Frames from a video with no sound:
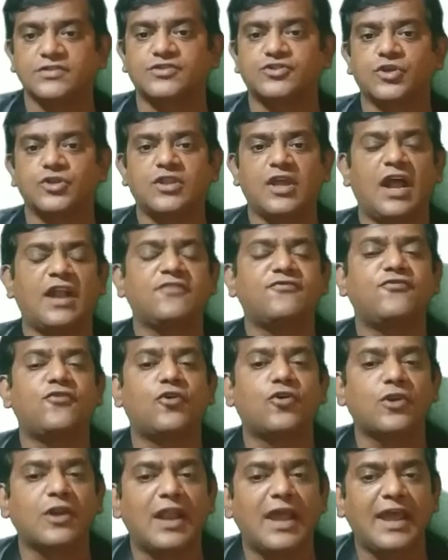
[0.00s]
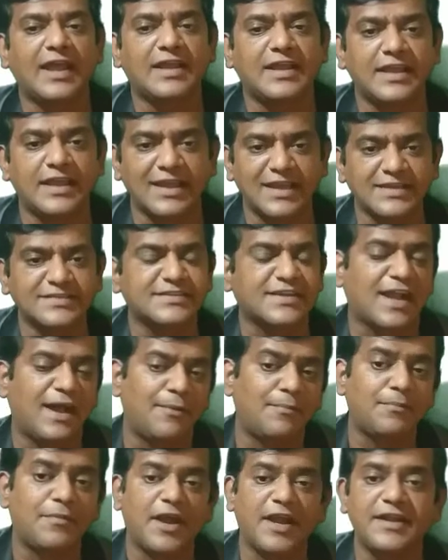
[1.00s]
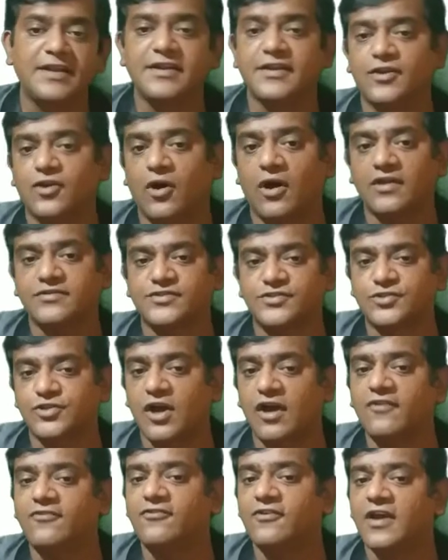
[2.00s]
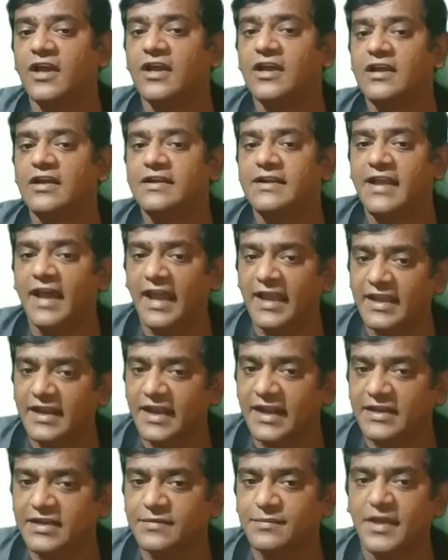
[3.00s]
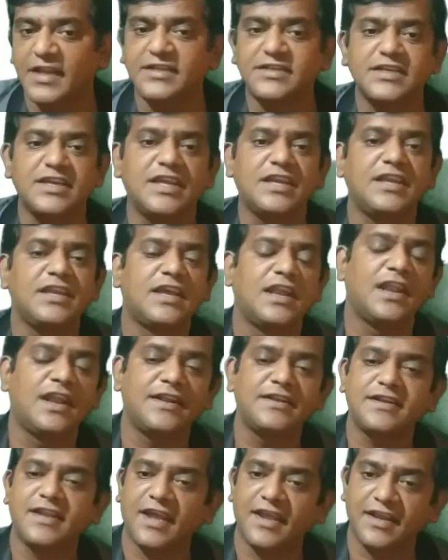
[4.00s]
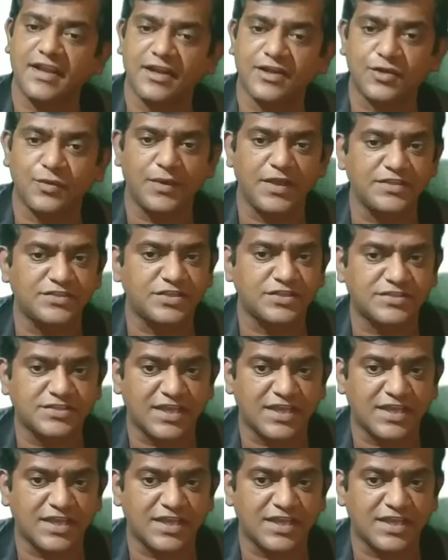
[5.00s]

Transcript: So that 4 lakh is combined cost of direct material and direct wages.